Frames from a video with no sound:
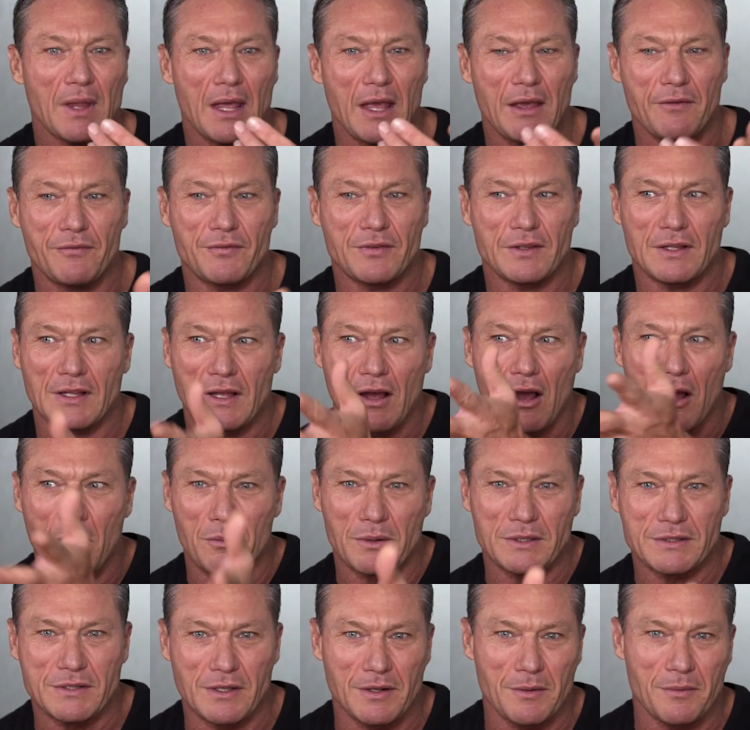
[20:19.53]
If I
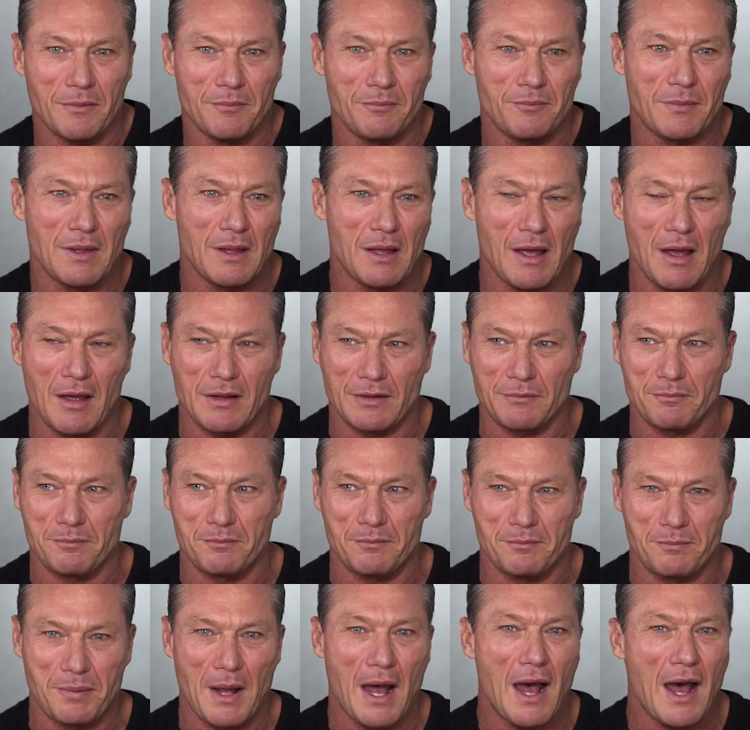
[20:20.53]
was at a
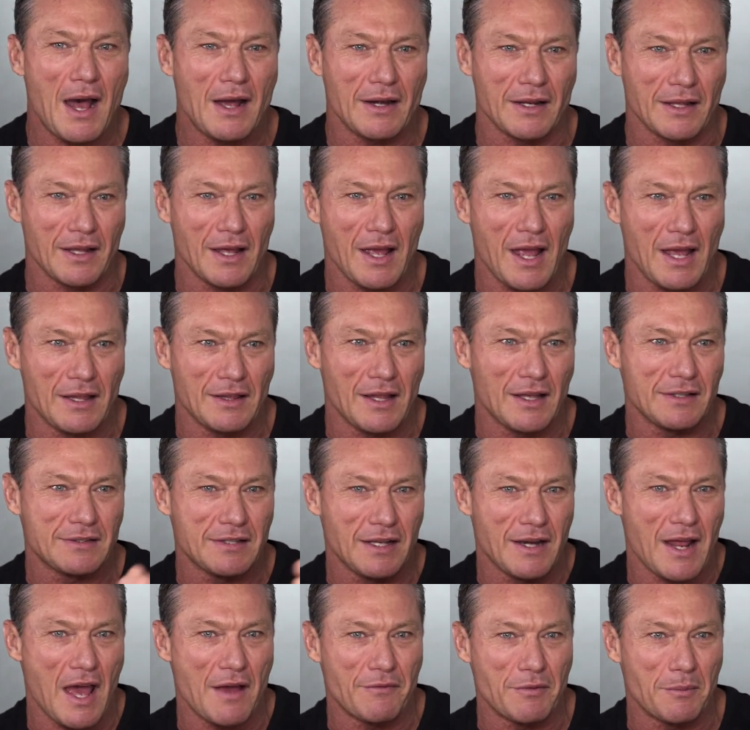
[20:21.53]
party and they
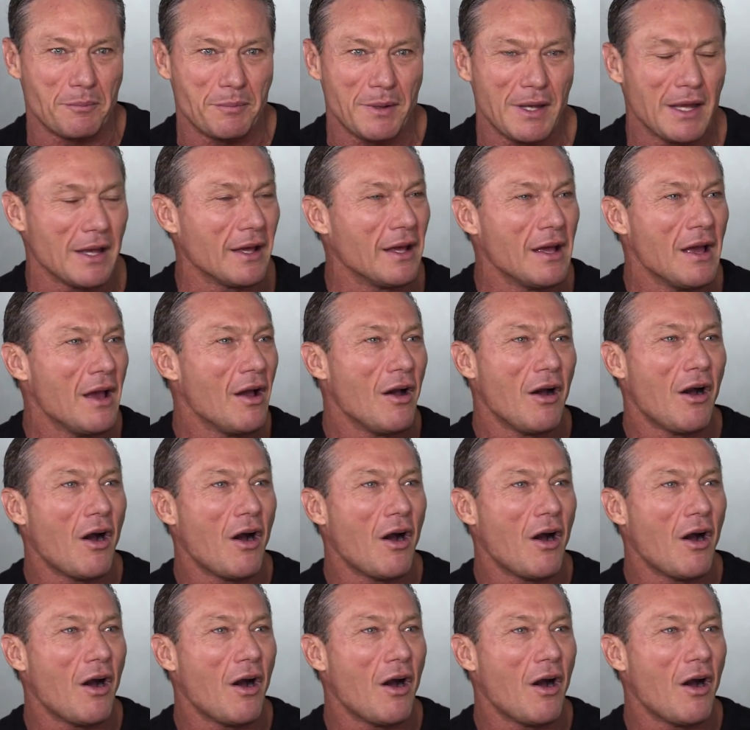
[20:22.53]
said, have a beer,